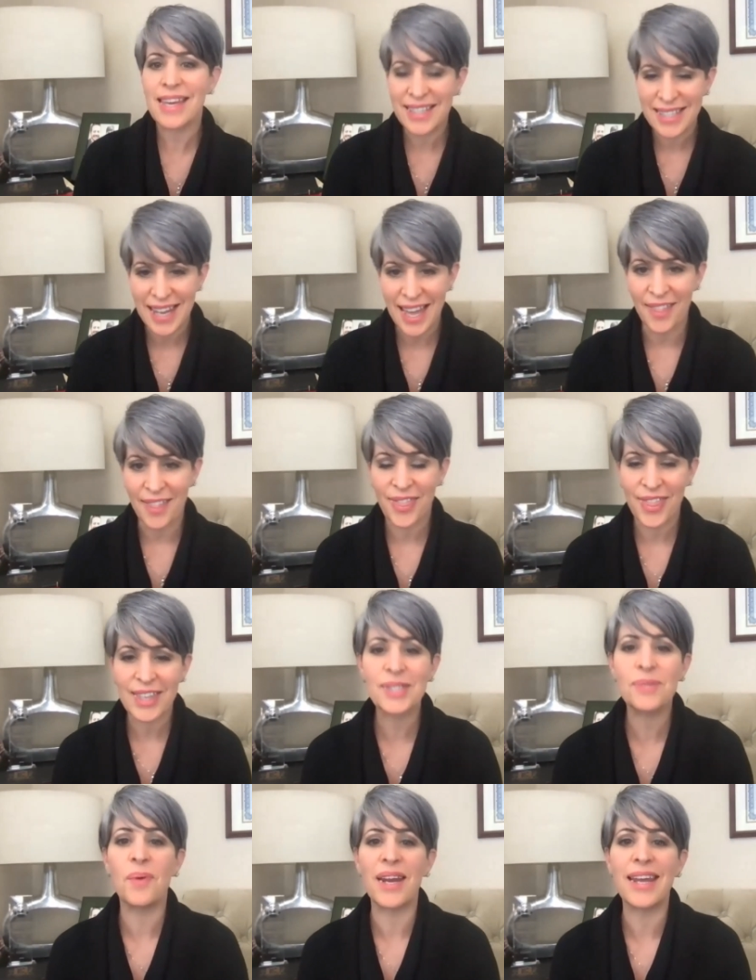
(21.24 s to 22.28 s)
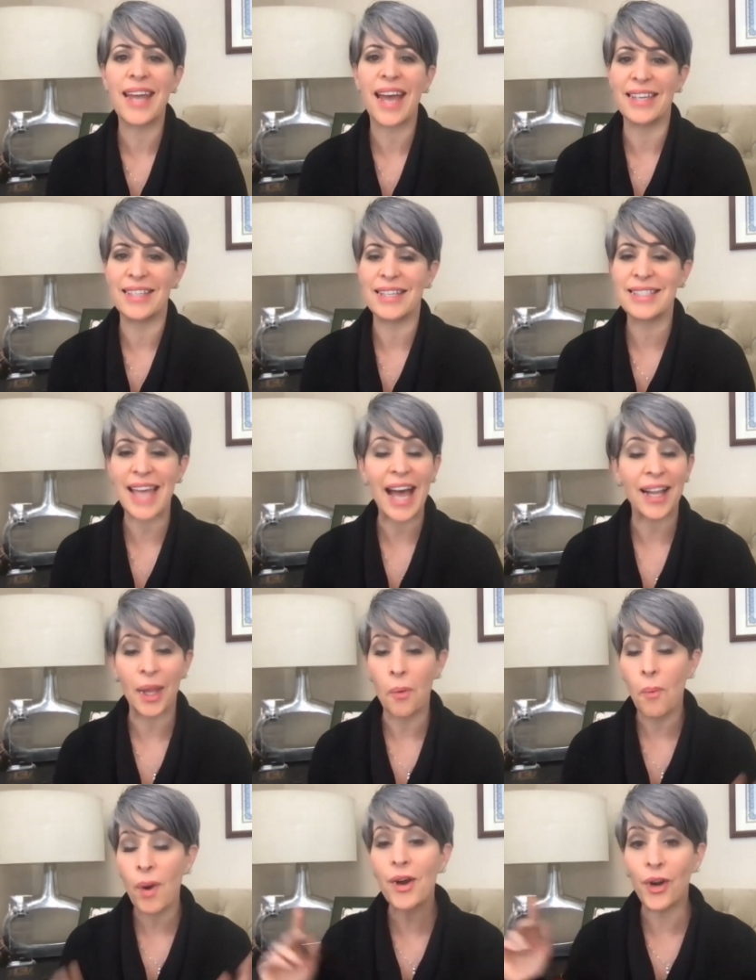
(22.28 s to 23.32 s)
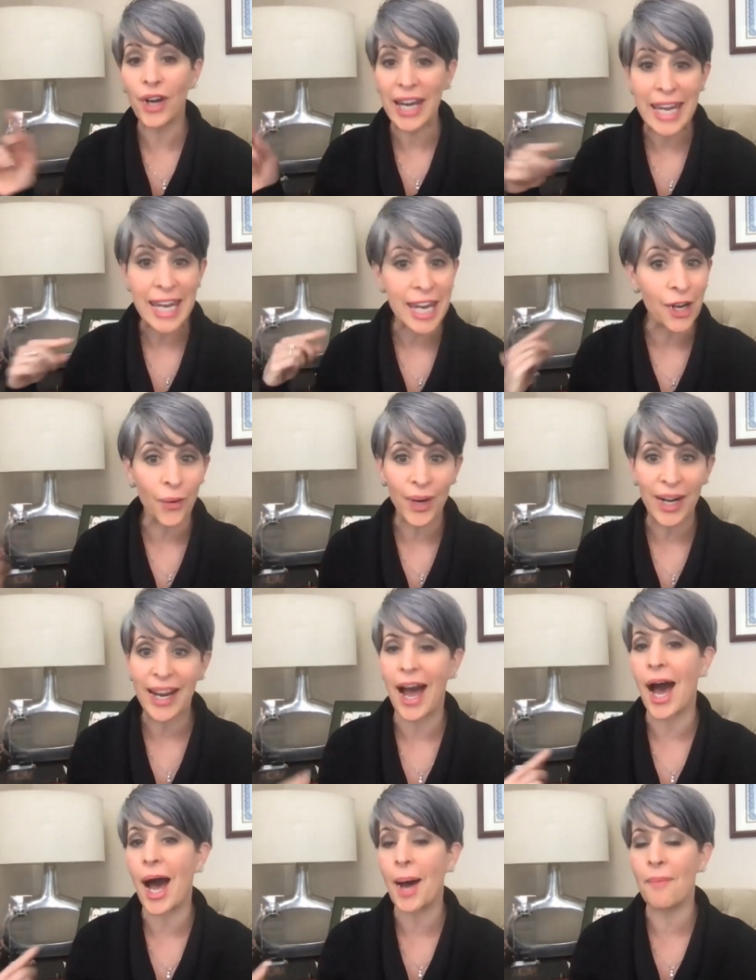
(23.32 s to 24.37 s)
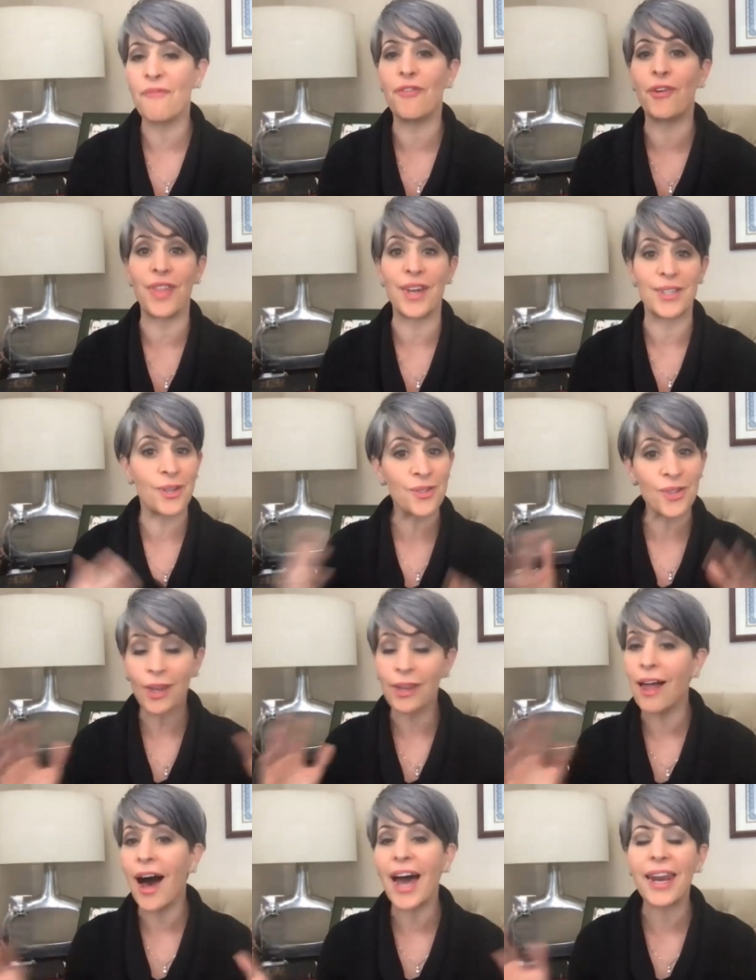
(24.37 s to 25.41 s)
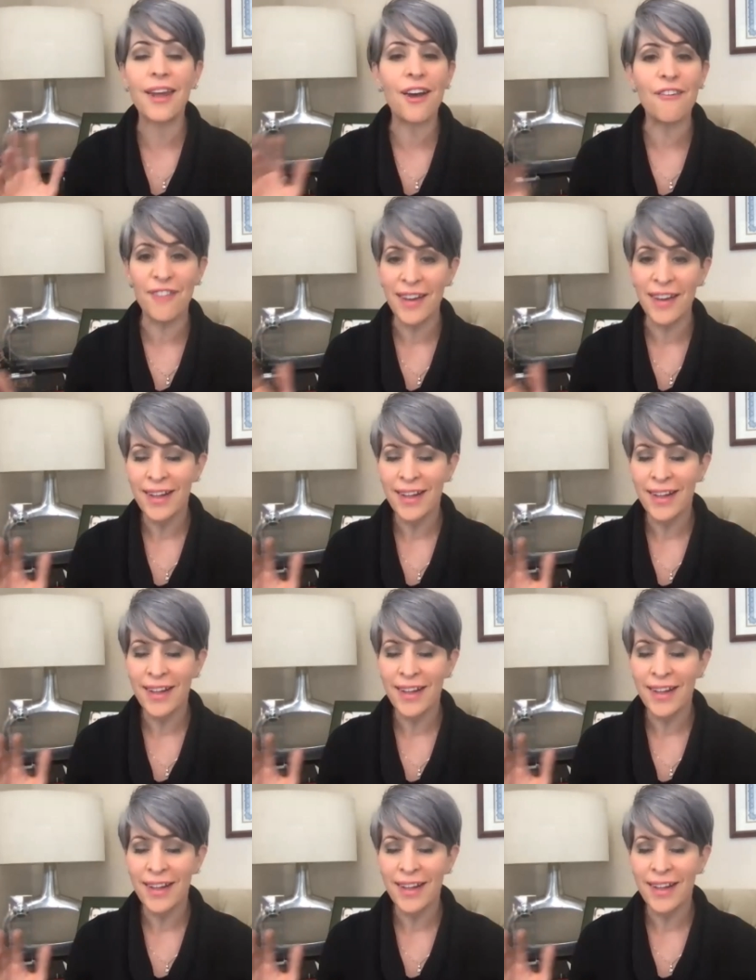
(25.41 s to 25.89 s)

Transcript: and 10th this weekend exactly and we are gearing up for this there's a lot of